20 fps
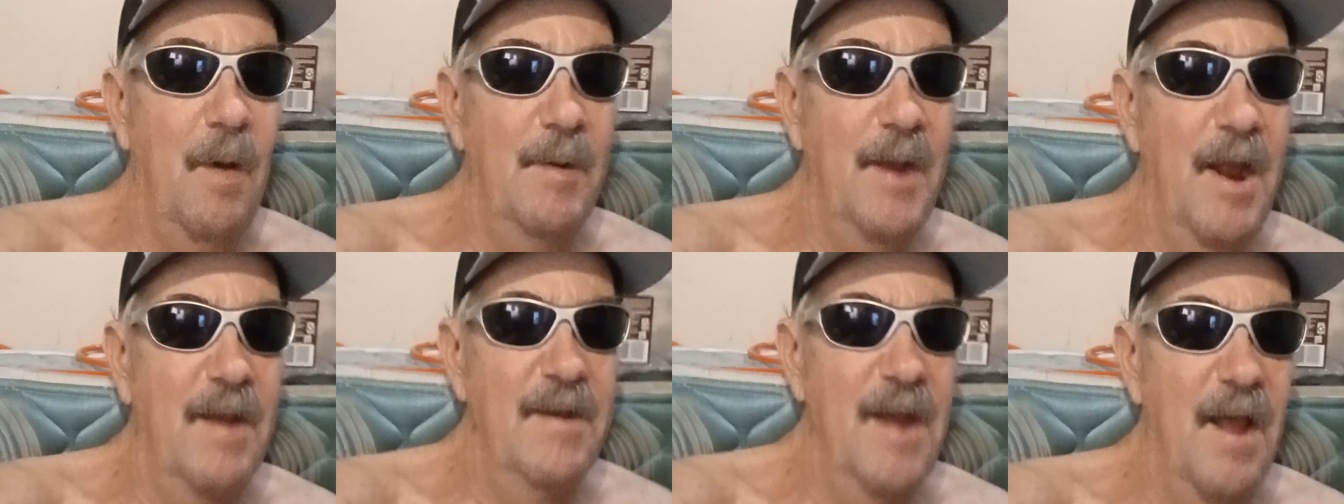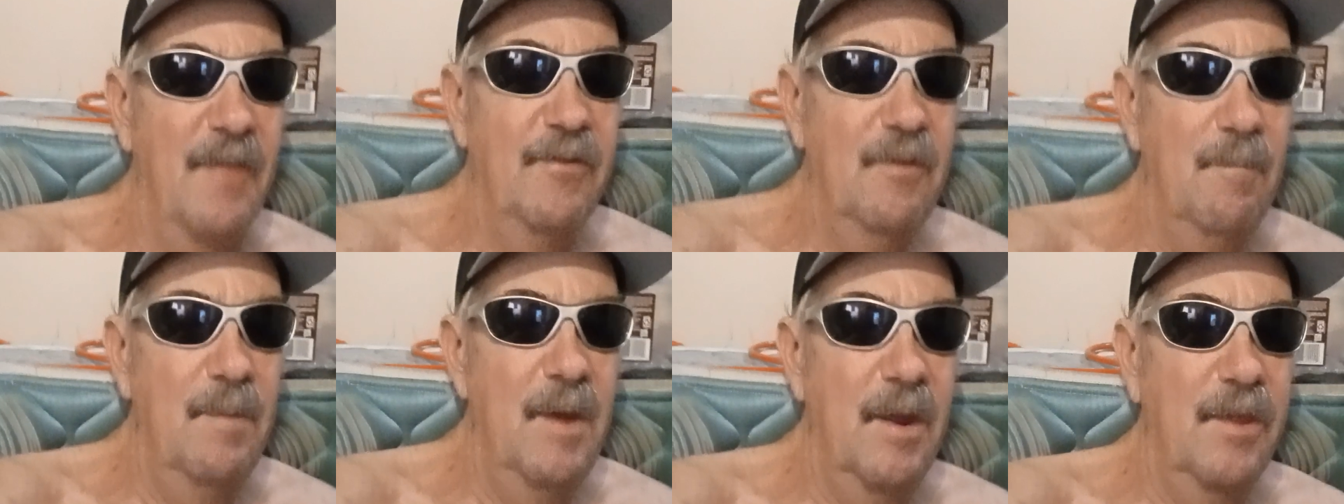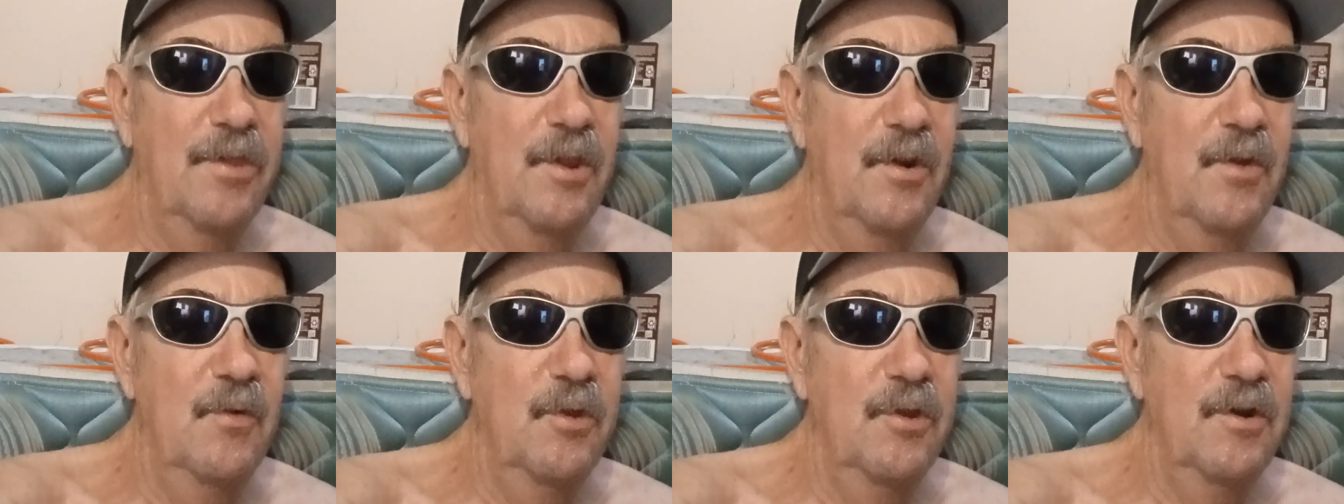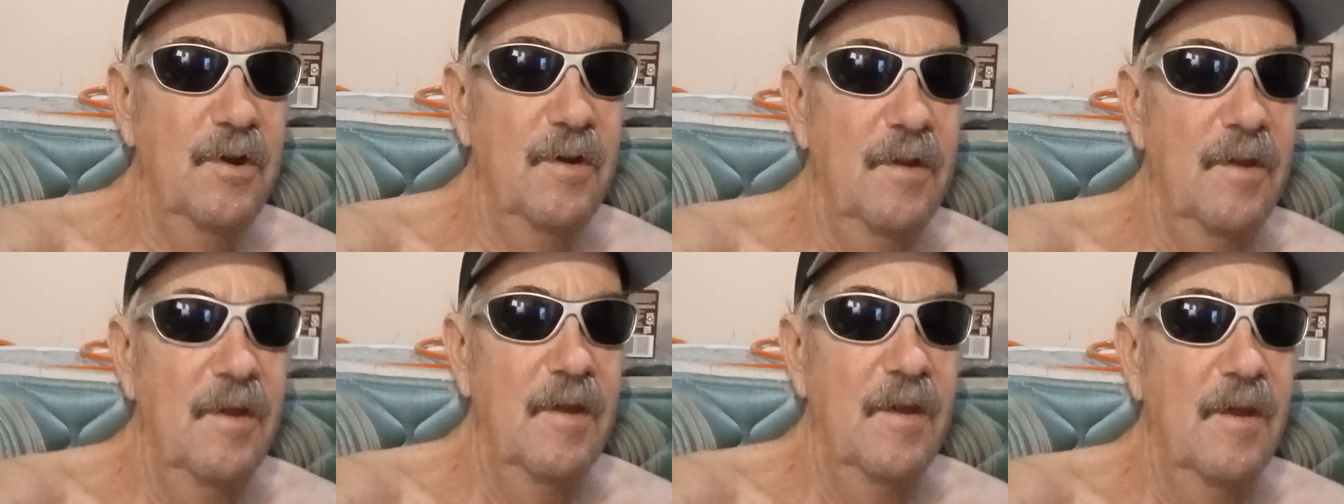probably not, not the best
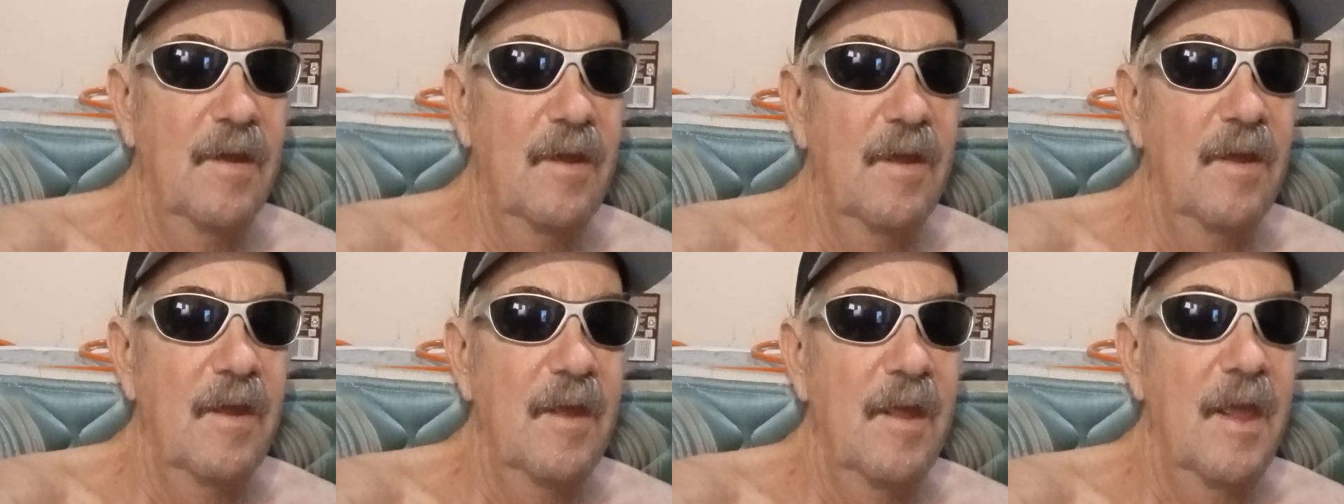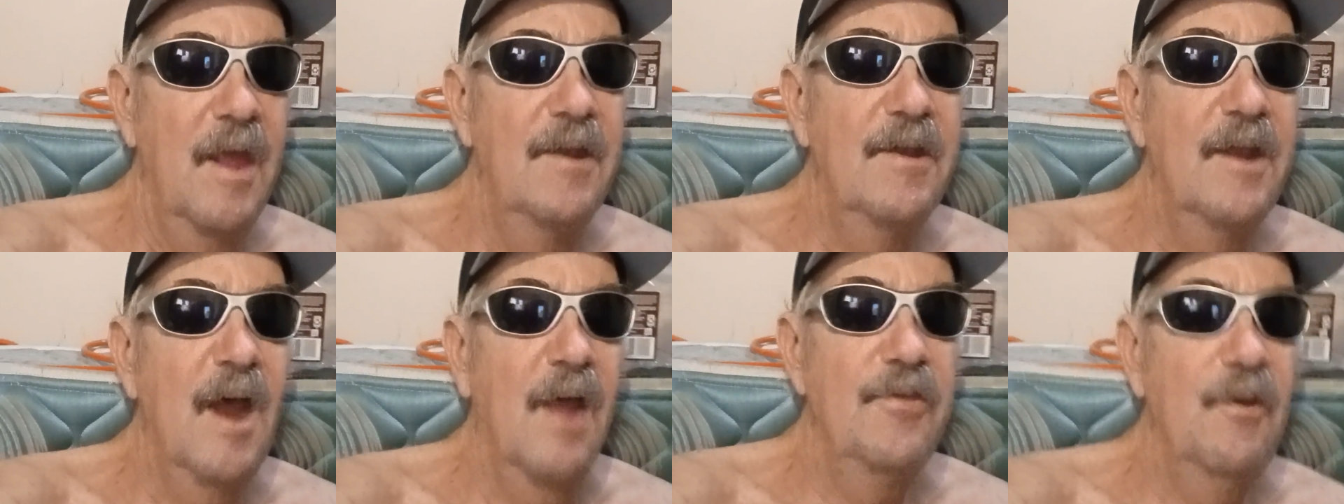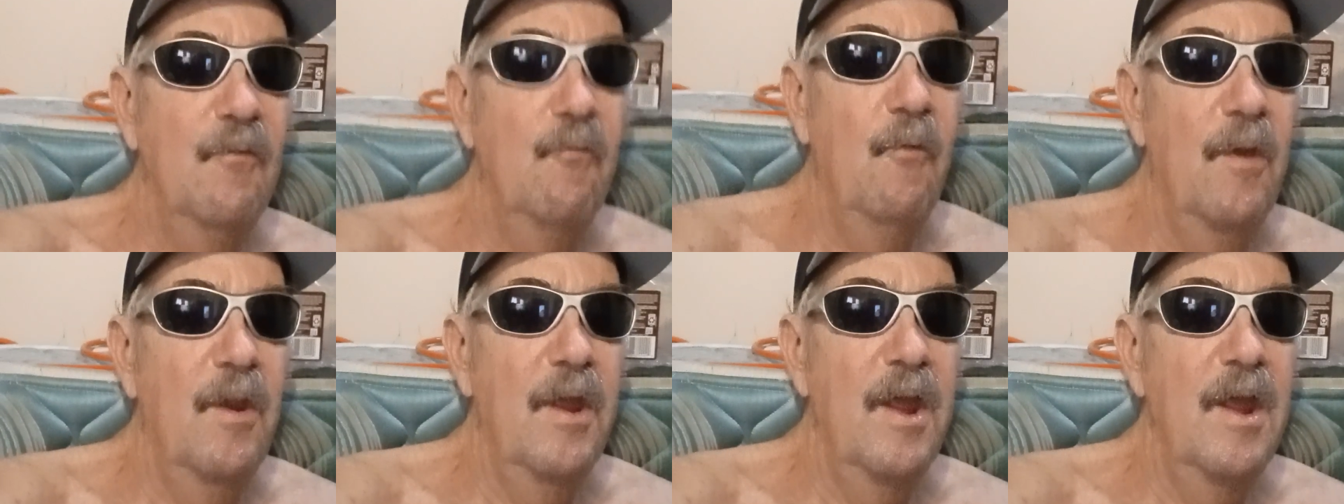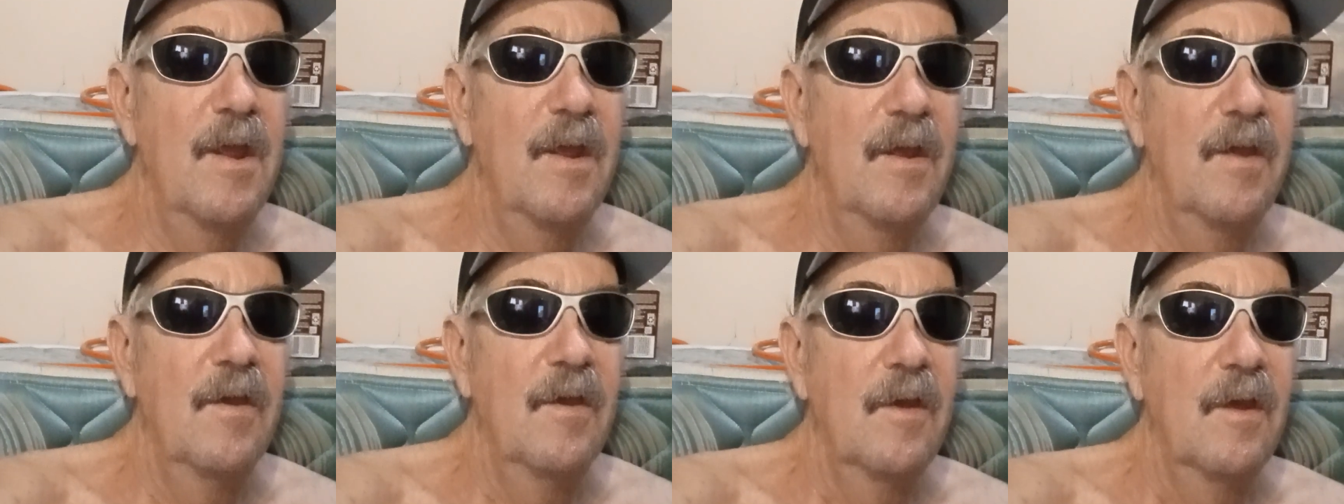solution. It doesn't really
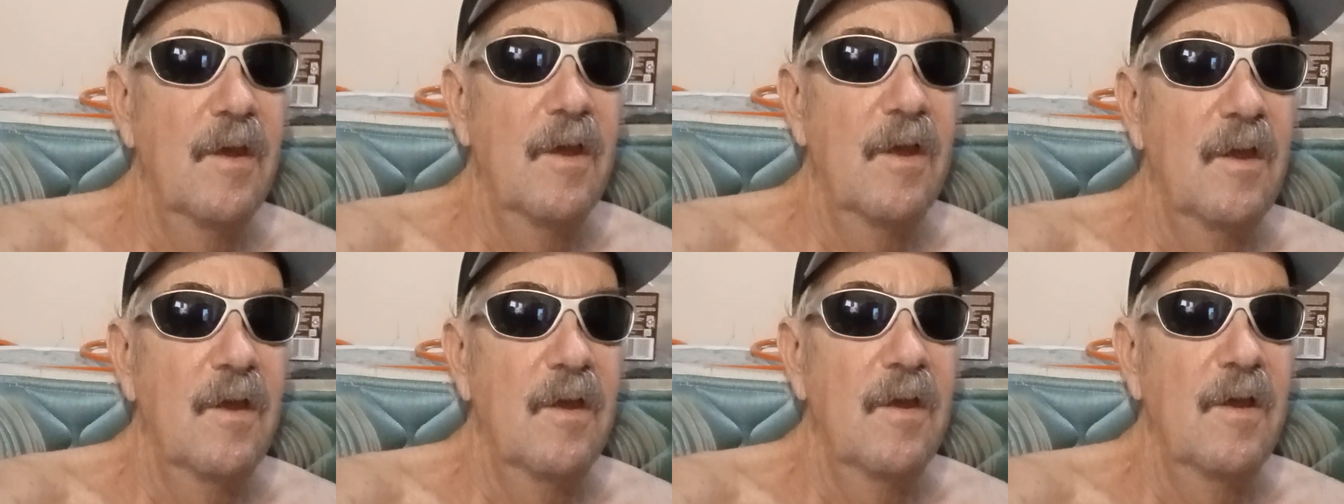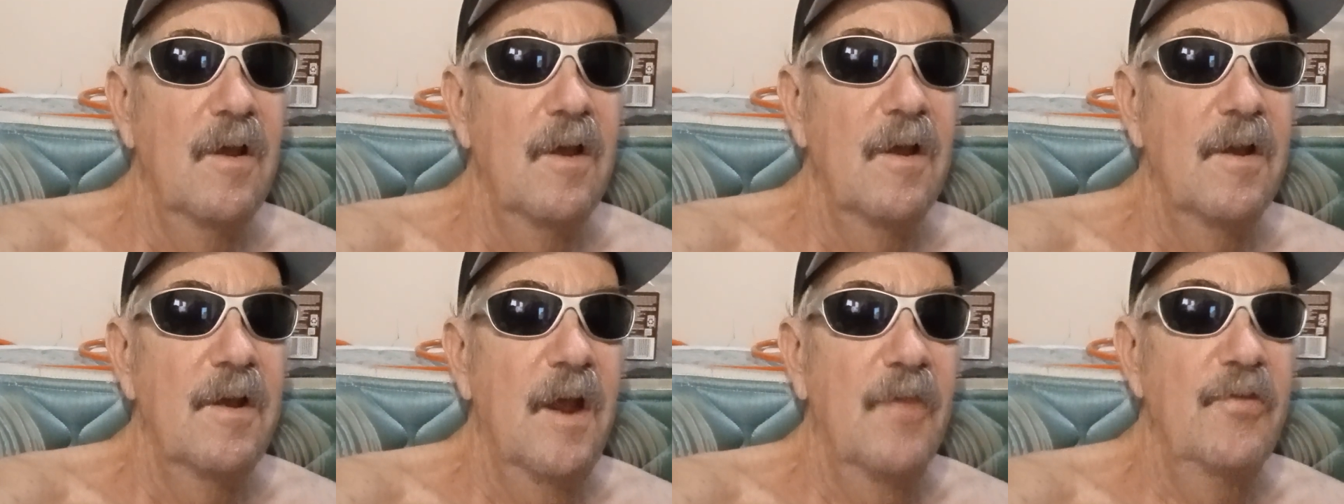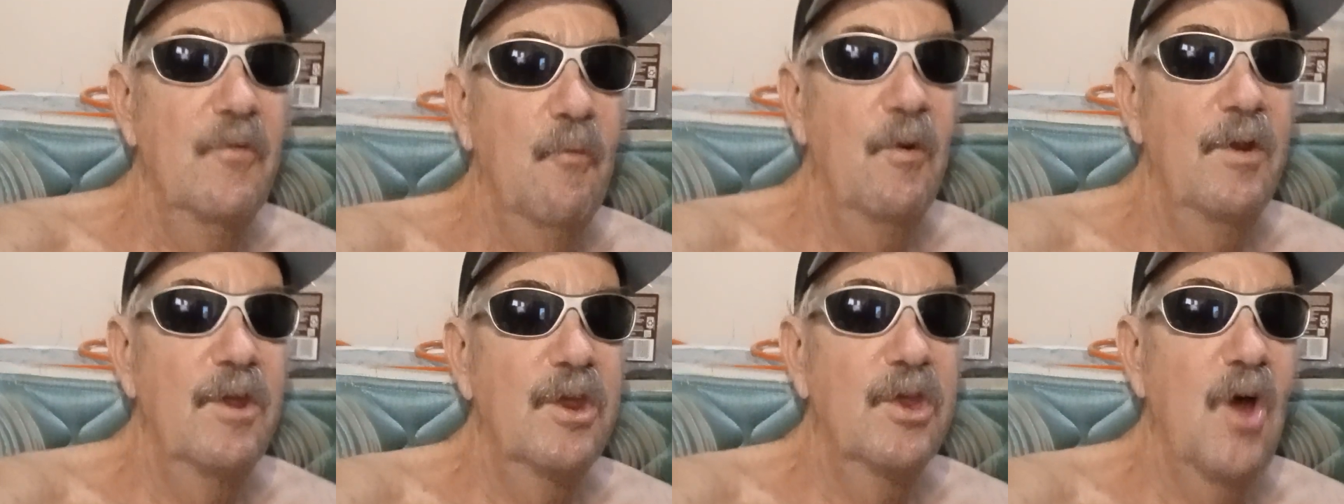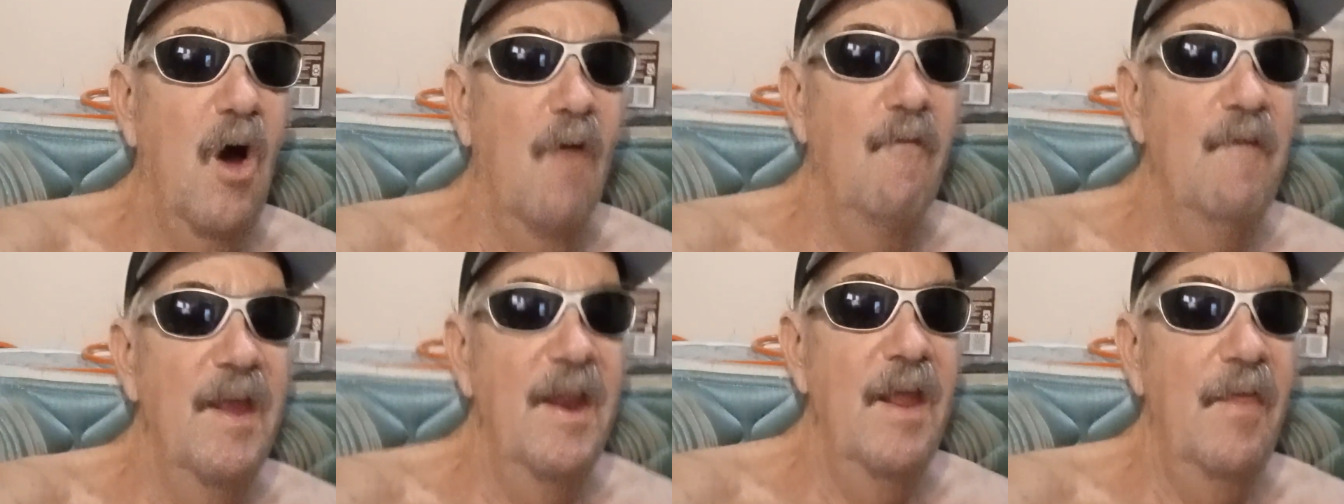doesn't really
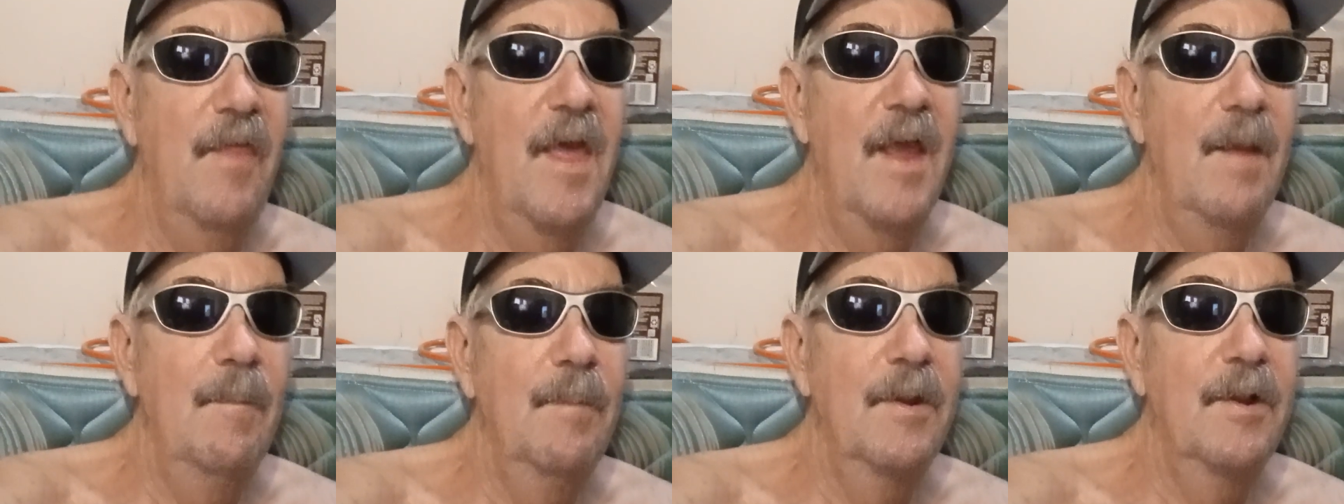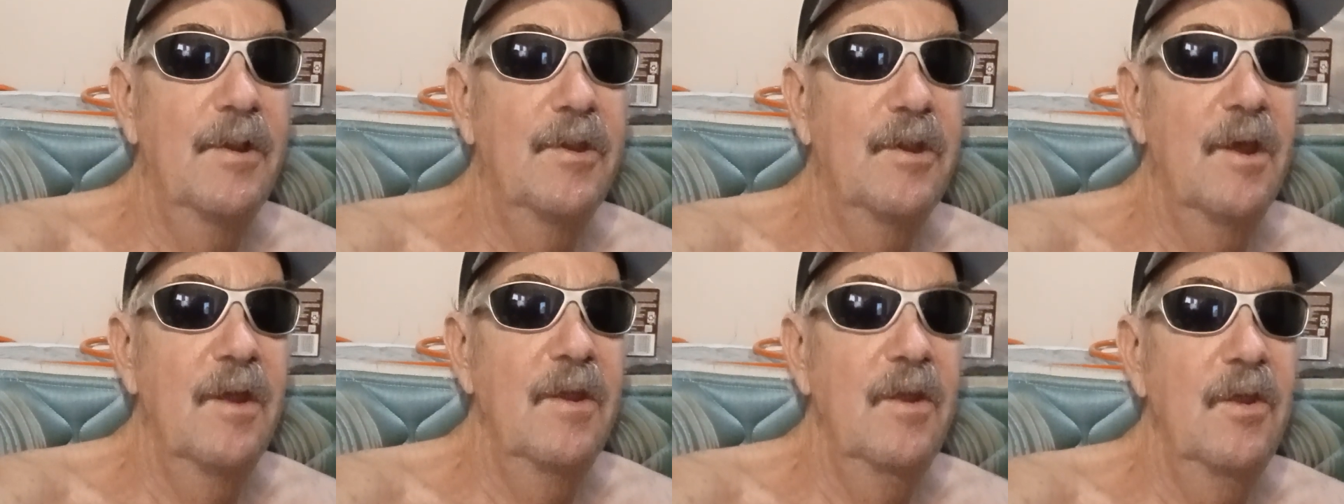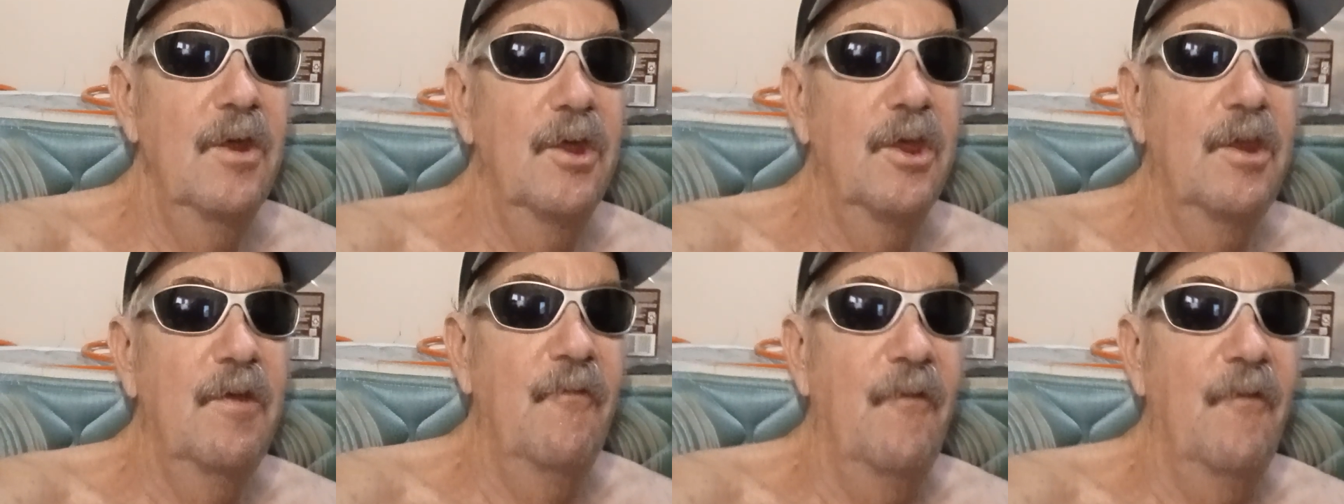solve anything, but uh, you just